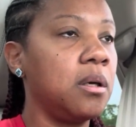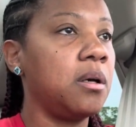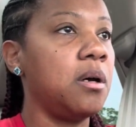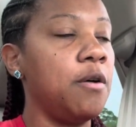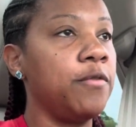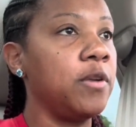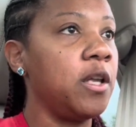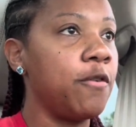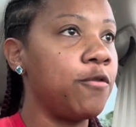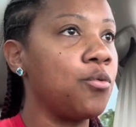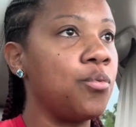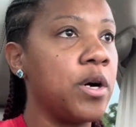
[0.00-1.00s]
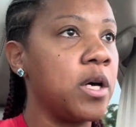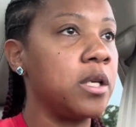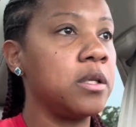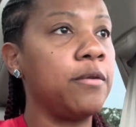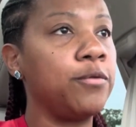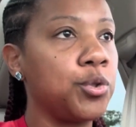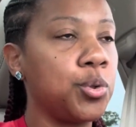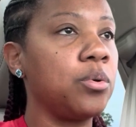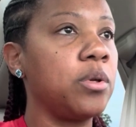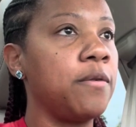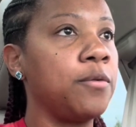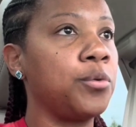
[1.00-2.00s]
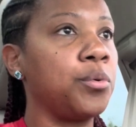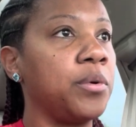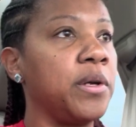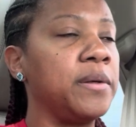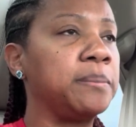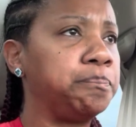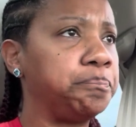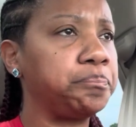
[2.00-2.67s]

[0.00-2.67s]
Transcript: of a level one, level two, level three,